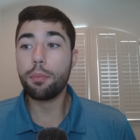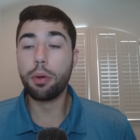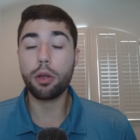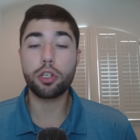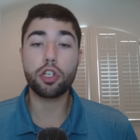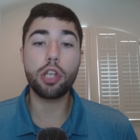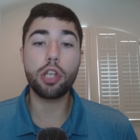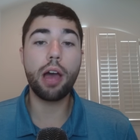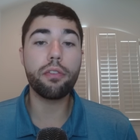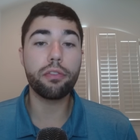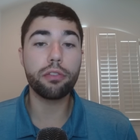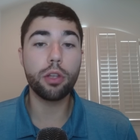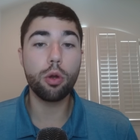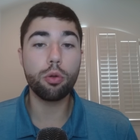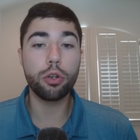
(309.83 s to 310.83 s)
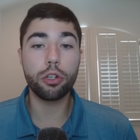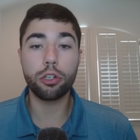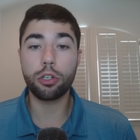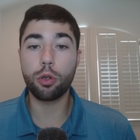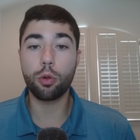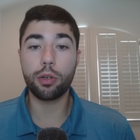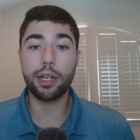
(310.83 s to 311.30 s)
push shot
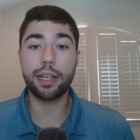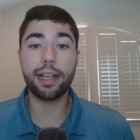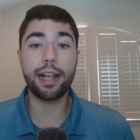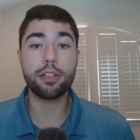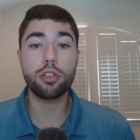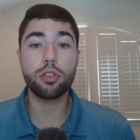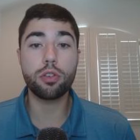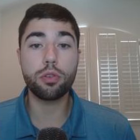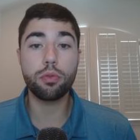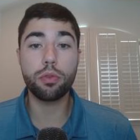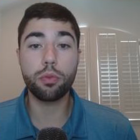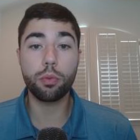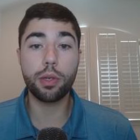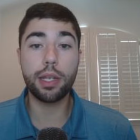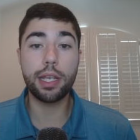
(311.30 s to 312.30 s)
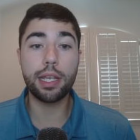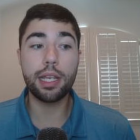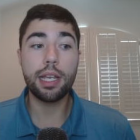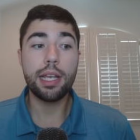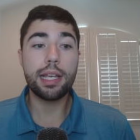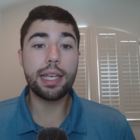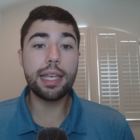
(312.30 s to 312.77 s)
floater or a catch and shoot three,
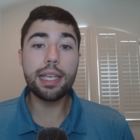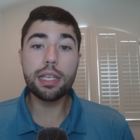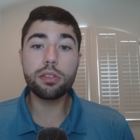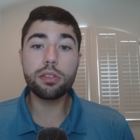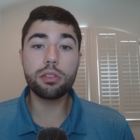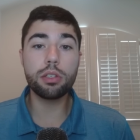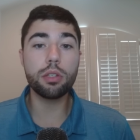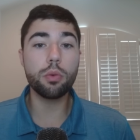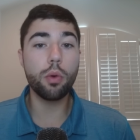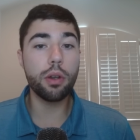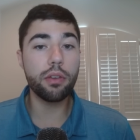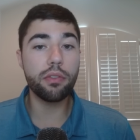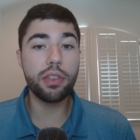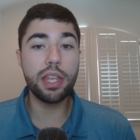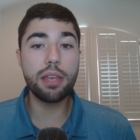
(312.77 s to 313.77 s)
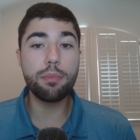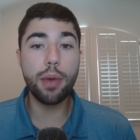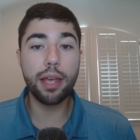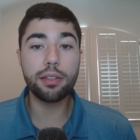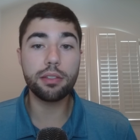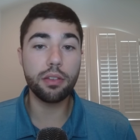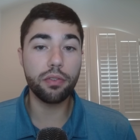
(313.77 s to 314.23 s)
he is still one of the
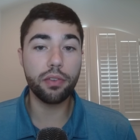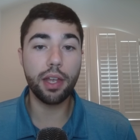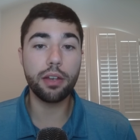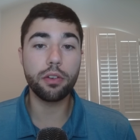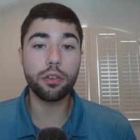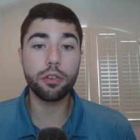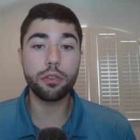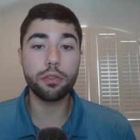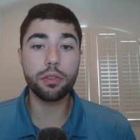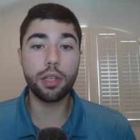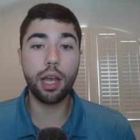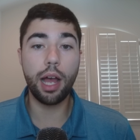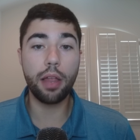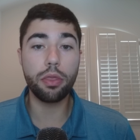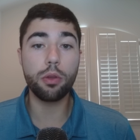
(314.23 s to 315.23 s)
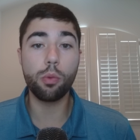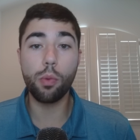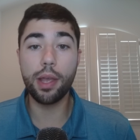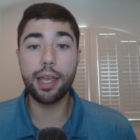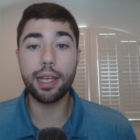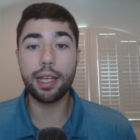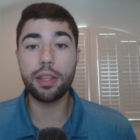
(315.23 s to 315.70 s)
best defenders on the
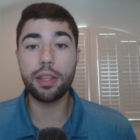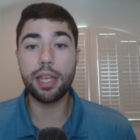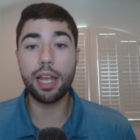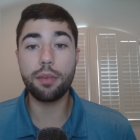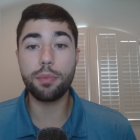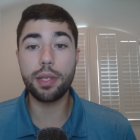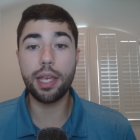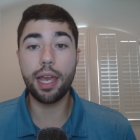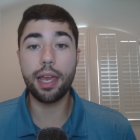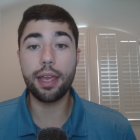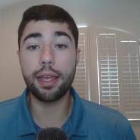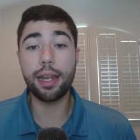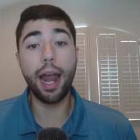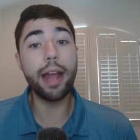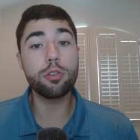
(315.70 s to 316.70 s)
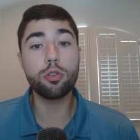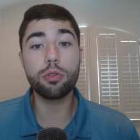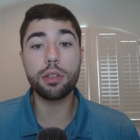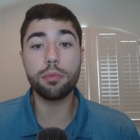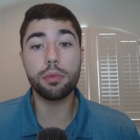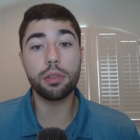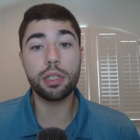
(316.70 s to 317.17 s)
wing in the N B A, and I
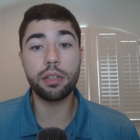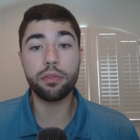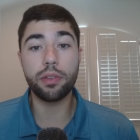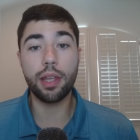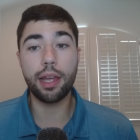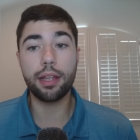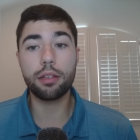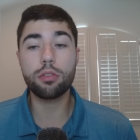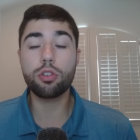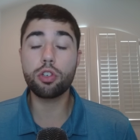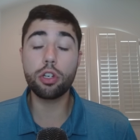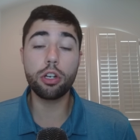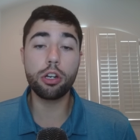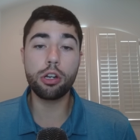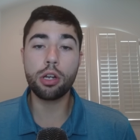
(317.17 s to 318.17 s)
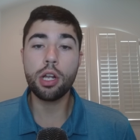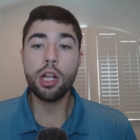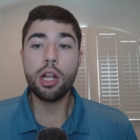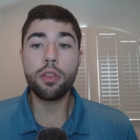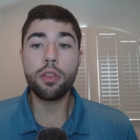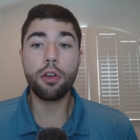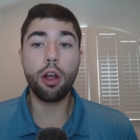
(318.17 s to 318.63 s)
truly believe that. Sure,
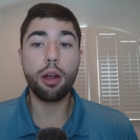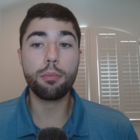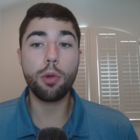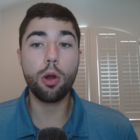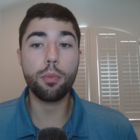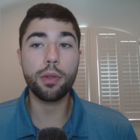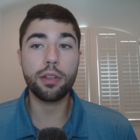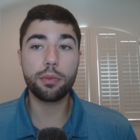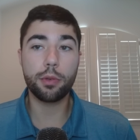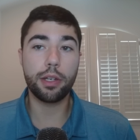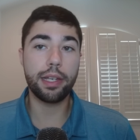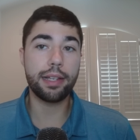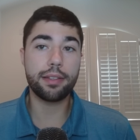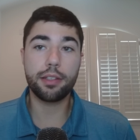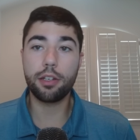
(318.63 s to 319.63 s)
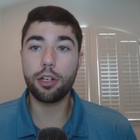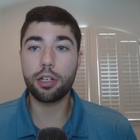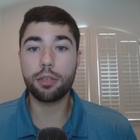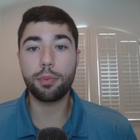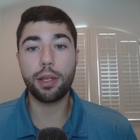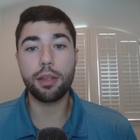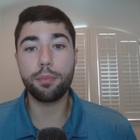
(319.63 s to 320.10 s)
there are moments where he gets
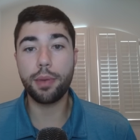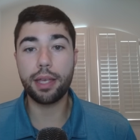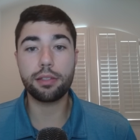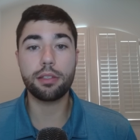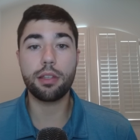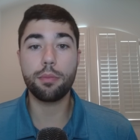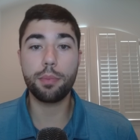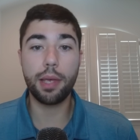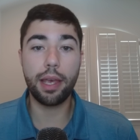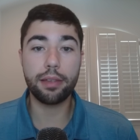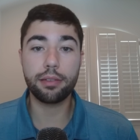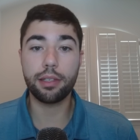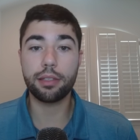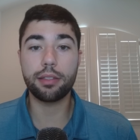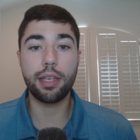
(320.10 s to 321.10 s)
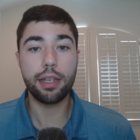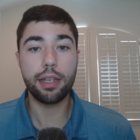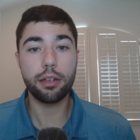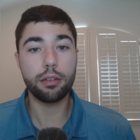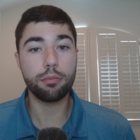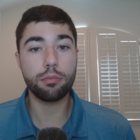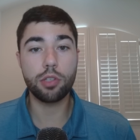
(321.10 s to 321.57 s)
cooked by the best of the best, like
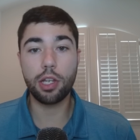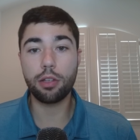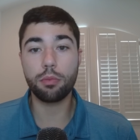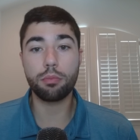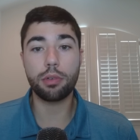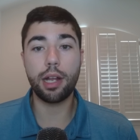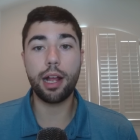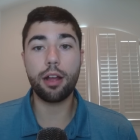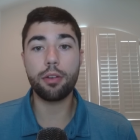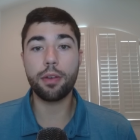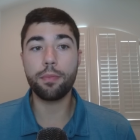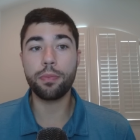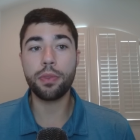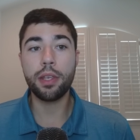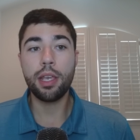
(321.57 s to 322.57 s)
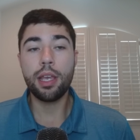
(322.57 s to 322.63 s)
Tatum, Jaylen Brown, and